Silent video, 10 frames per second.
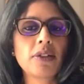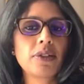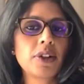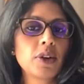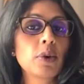
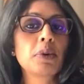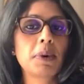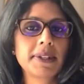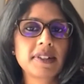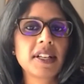the
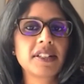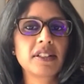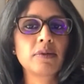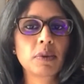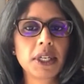Northwest
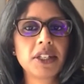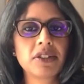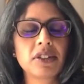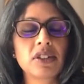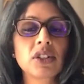London
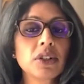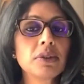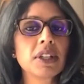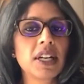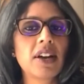region
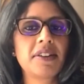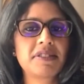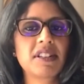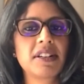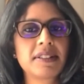to the life
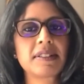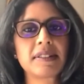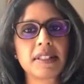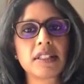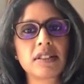
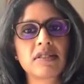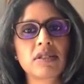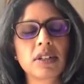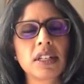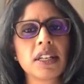sciences
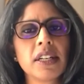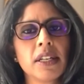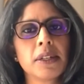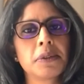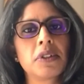industry
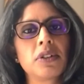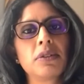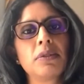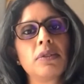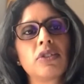
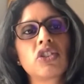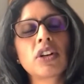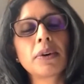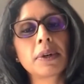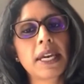to
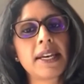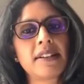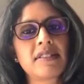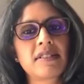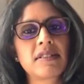
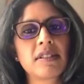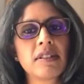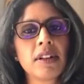showcase